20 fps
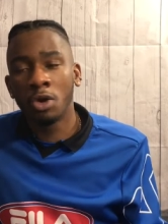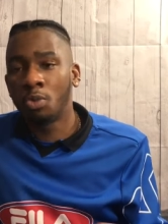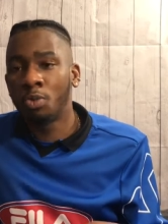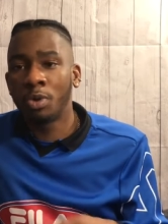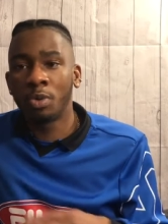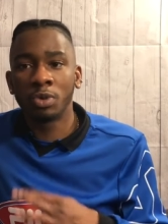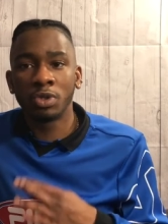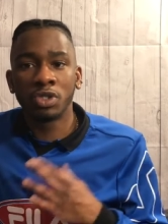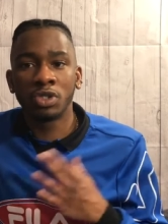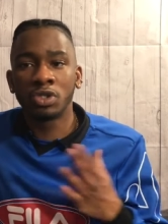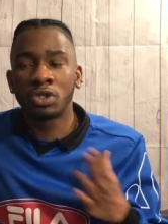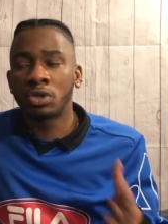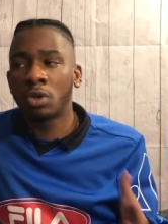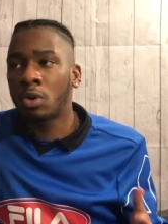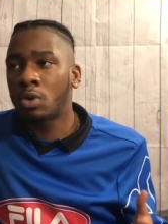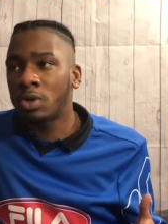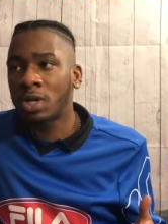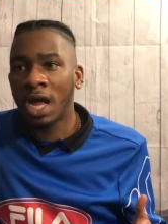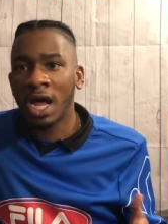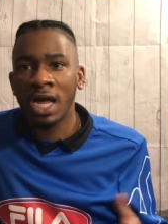It was
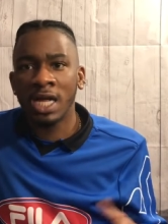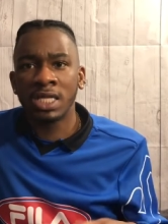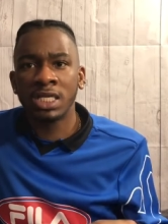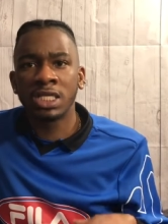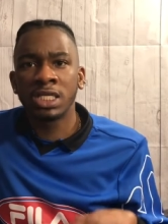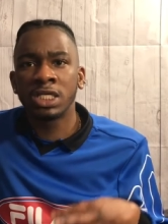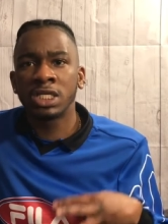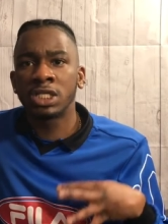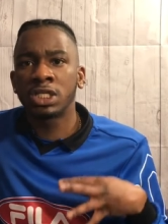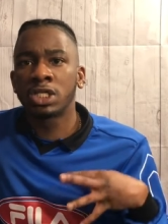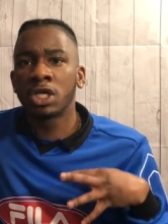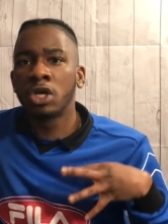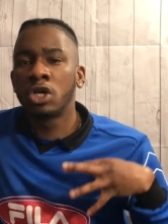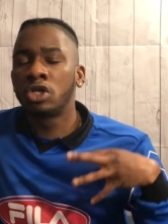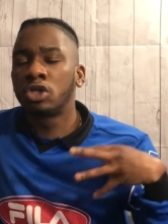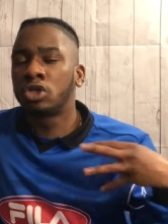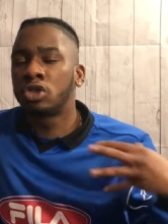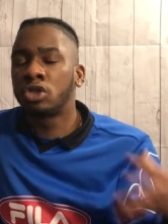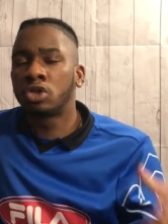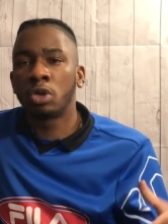so 90s.
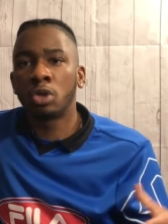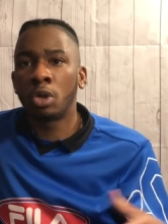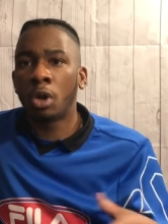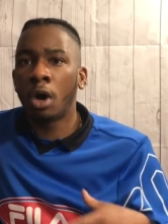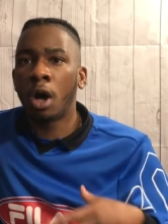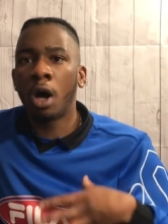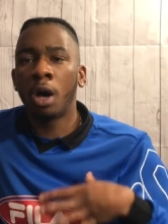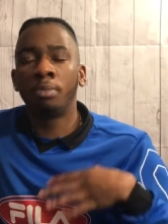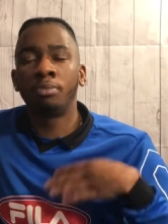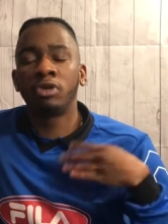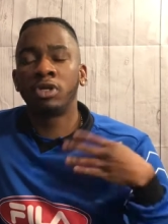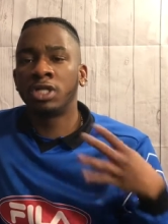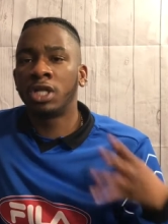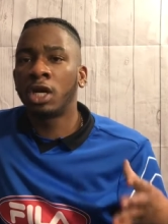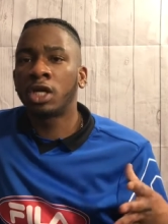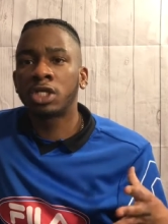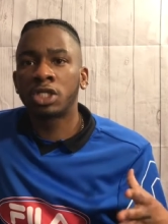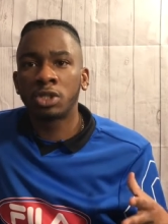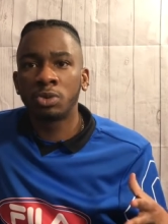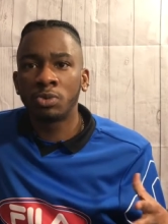So the um,
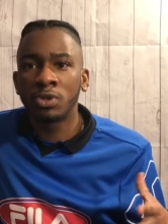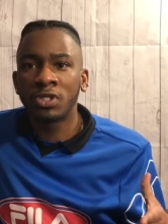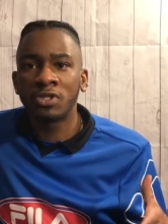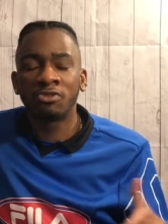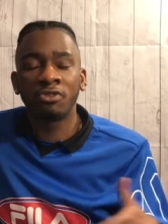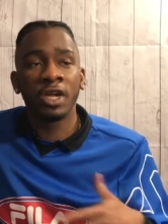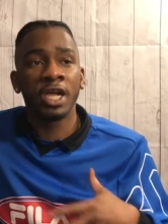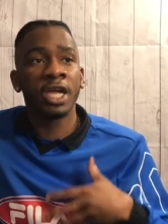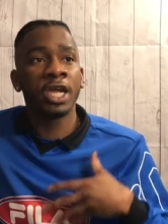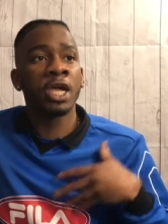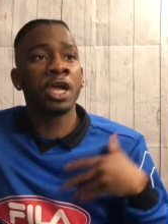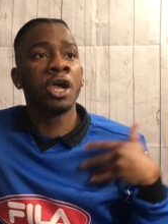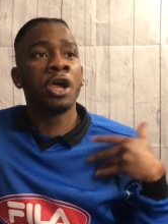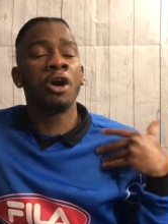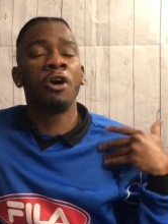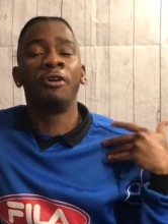production was great.